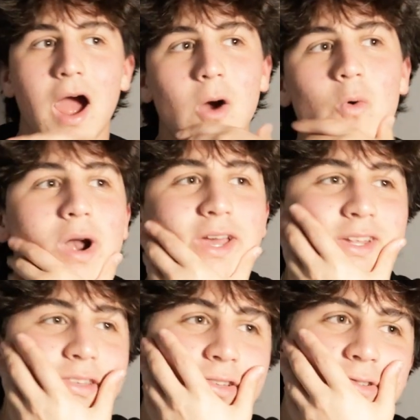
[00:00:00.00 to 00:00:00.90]
I don't want to
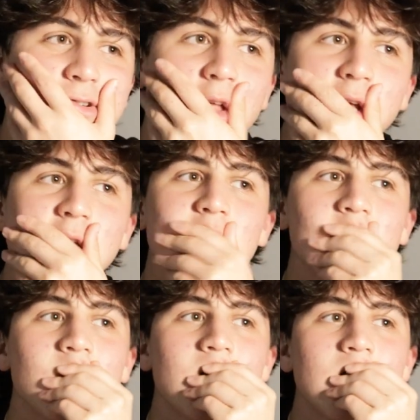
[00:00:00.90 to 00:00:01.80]
get too, like,
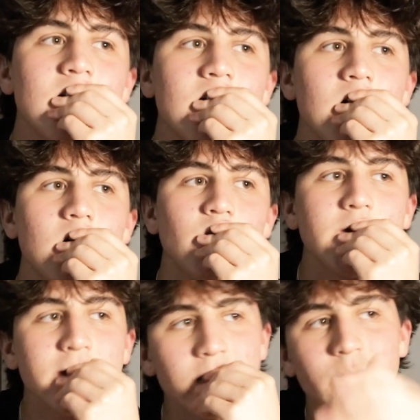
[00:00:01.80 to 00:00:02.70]

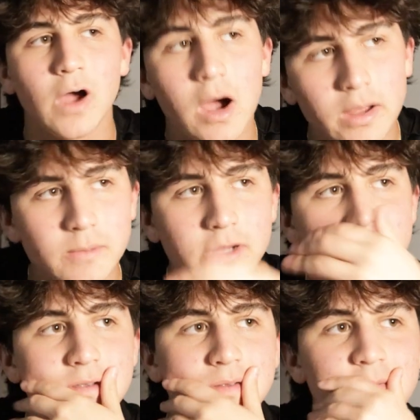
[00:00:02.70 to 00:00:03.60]
we could keep talking about
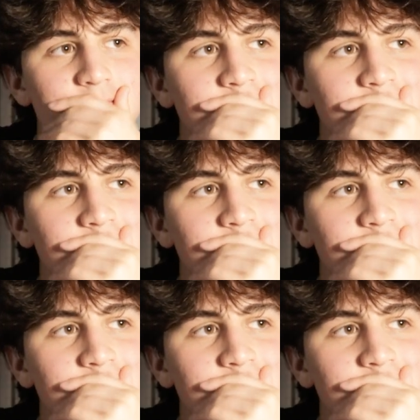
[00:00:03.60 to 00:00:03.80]
this,